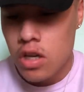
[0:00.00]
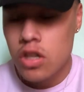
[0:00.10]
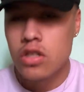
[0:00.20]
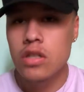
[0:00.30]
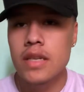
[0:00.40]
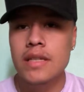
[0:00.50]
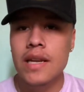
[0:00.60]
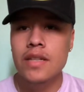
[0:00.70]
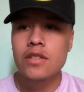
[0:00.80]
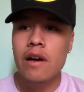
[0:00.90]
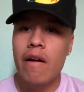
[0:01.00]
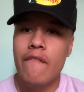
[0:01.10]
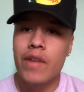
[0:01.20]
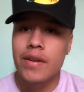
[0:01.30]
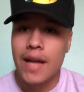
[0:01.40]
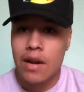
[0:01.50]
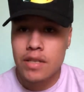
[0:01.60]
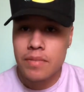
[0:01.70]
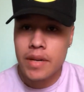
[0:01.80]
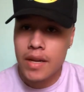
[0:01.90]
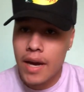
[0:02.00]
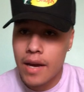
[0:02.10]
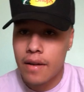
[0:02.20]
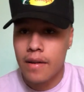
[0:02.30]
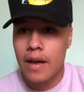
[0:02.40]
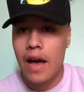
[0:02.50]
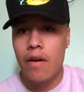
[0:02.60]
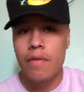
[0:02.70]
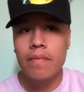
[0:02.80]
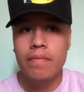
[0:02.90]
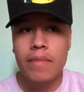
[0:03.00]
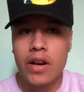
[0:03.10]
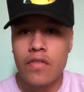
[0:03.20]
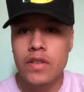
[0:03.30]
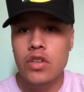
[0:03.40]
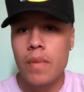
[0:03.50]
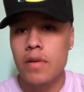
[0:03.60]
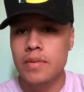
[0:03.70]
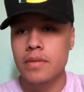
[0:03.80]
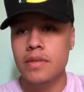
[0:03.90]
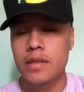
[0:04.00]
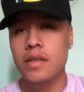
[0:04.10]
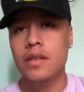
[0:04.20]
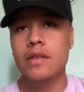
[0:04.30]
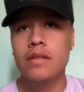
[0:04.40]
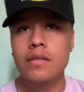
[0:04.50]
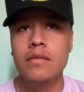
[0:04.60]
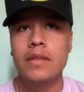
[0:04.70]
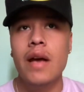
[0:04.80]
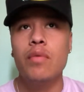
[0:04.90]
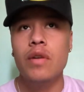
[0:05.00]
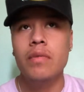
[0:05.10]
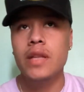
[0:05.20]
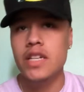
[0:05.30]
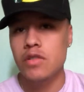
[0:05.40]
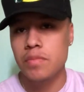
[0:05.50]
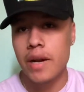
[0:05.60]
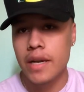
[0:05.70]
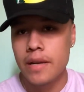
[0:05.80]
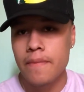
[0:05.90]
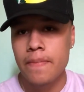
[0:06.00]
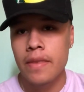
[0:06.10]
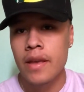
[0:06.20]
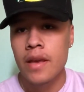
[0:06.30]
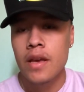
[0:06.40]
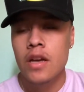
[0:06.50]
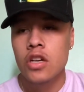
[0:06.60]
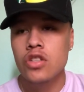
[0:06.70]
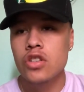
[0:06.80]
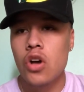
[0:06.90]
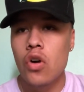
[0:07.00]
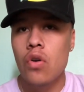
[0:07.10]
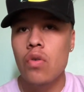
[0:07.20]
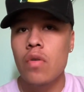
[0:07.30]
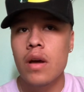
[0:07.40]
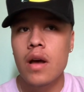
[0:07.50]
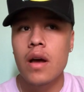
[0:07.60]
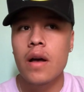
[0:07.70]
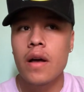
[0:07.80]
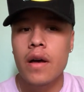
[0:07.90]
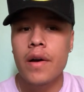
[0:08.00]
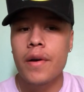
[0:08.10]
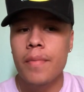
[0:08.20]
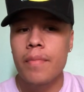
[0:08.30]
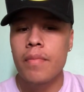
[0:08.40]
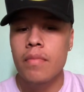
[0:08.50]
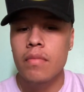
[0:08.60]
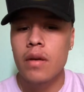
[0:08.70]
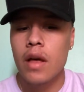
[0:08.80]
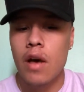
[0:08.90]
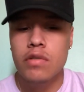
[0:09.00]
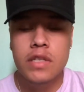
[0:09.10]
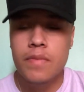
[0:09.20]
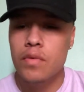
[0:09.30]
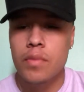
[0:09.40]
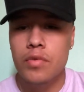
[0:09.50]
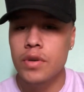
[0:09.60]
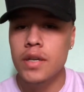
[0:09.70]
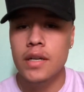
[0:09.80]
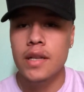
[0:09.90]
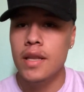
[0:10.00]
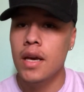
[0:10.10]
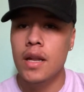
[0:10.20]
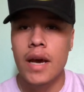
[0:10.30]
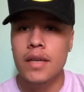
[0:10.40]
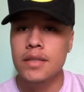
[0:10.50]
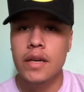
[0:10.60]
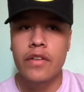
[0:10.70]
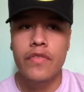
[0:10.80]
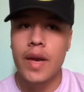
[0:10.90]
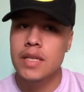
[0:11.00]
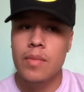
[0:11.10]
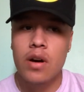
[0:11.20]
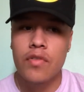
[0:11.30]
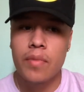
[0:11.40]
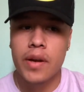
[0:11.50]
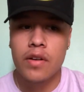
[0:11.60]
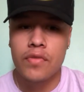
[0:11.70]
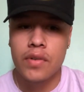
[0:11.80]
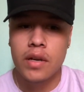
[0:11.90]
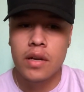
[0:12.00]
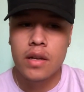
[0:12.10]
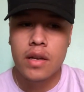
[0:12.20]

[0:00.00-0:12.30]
So let's get into how I found out I was gonna be a dad, how my girlfriend told me that she was pregnant. So I was sleeping one morning and then I just get a FaceTime call from my girlfriend.